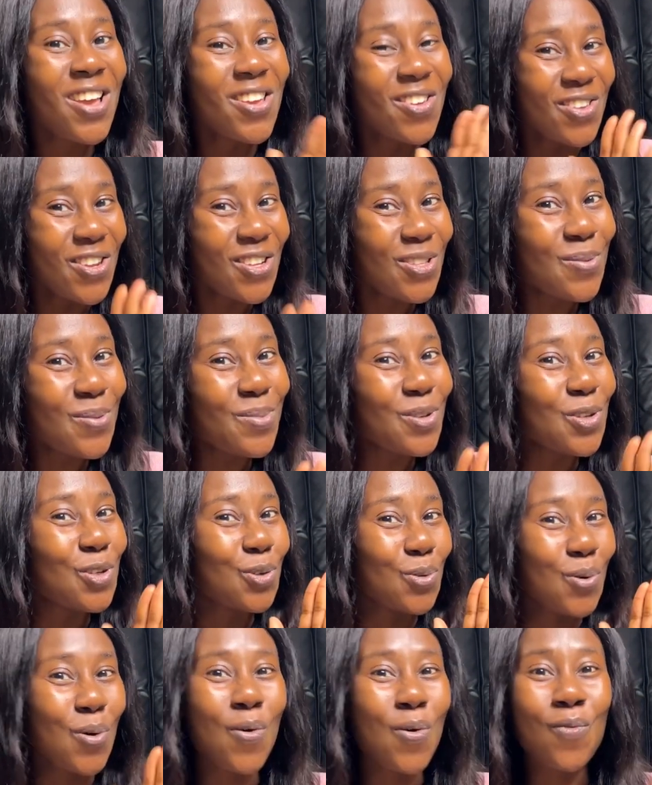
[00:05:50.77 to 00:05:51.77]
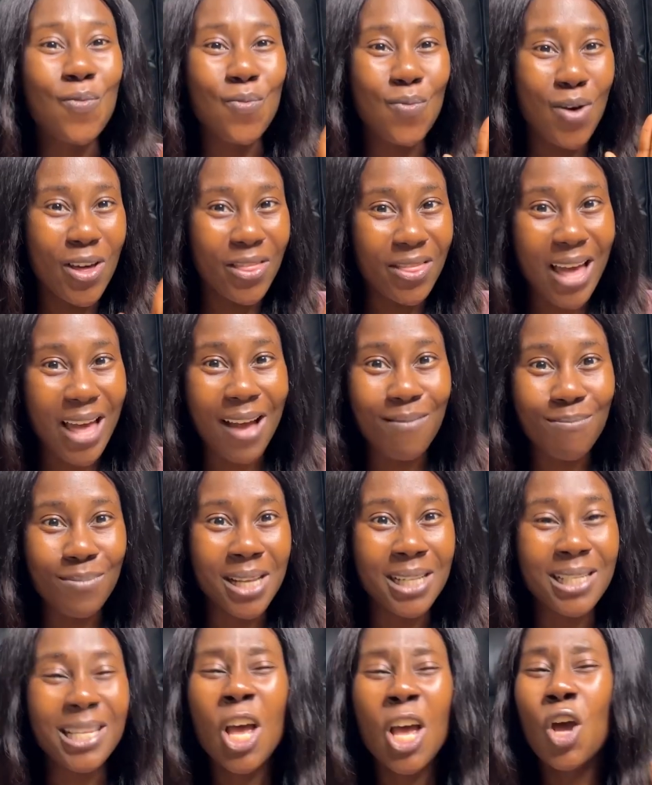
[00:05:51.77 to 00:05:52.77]
You need to be sure of what that
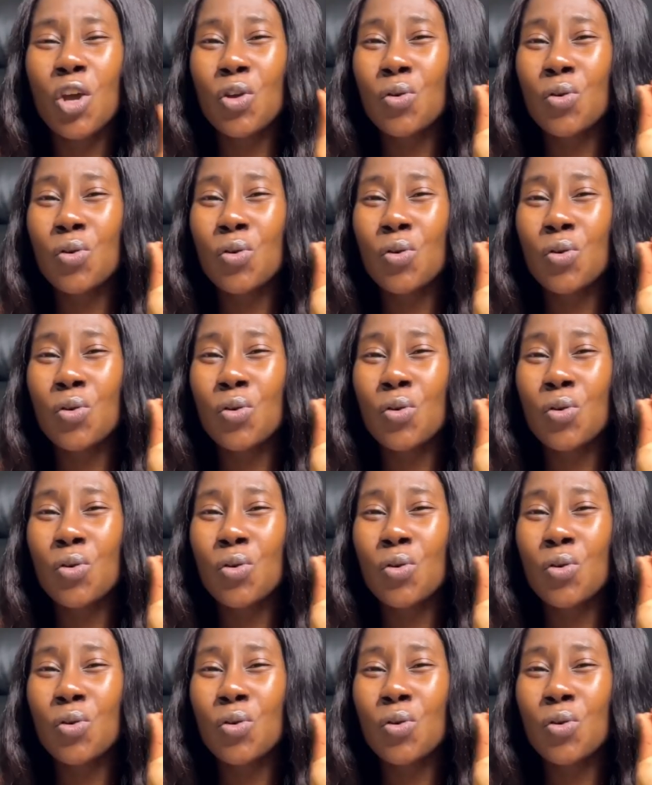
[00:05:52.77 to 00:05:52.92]
means.